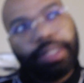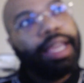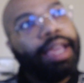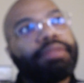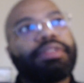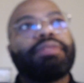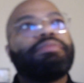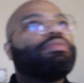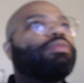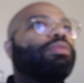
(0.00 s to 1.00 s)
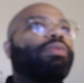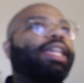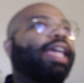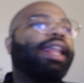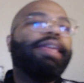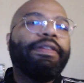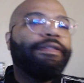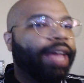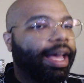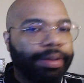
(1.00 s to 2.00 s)
that we can't even
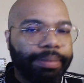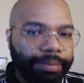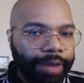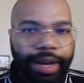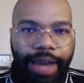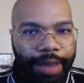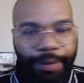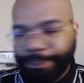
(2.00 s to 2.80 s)
fathom right now.